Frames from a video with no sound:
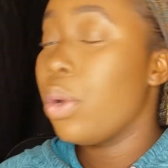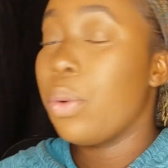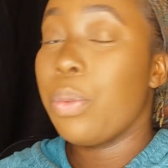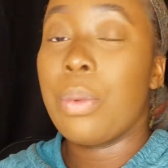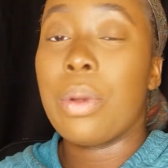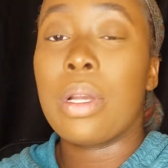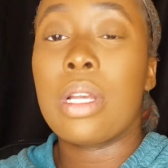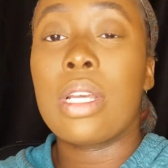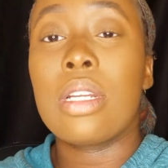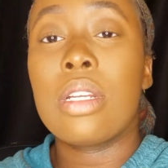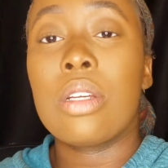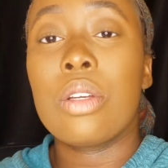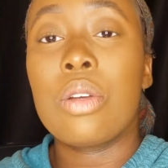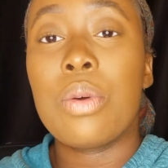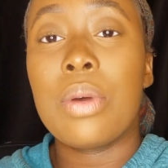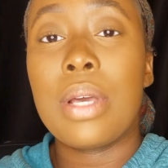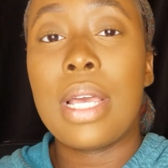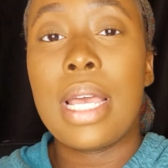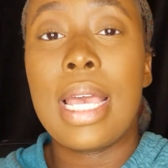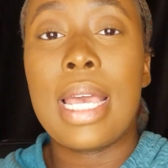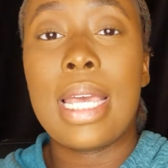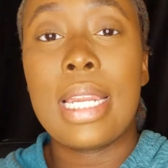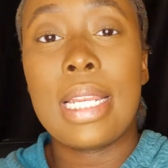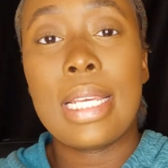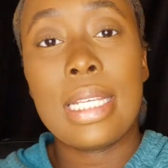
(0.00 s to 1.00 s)
we're gonna go
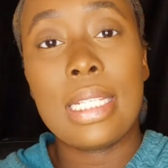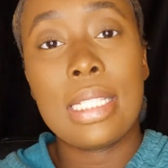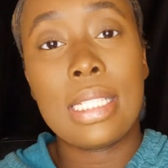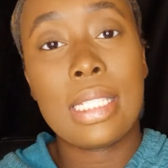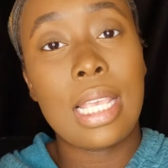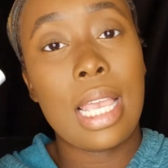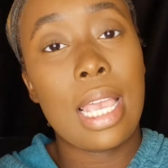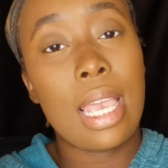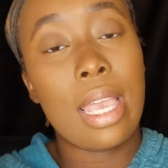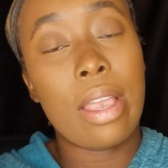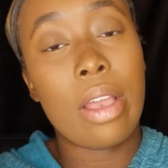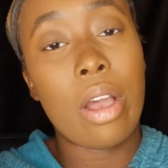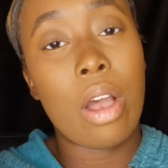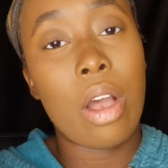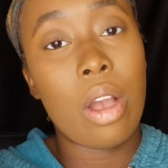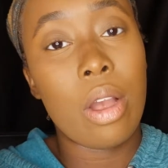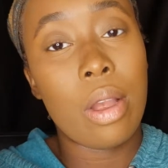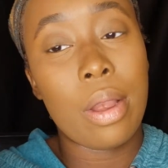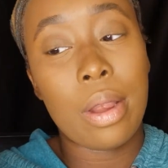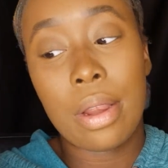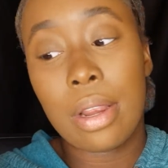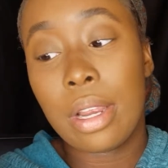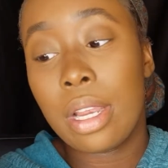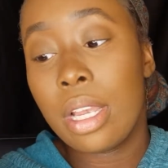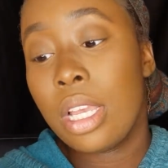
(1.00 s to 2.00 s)
ahead and take
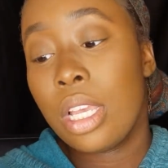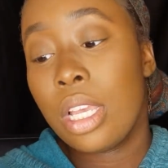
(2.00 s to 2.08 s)
our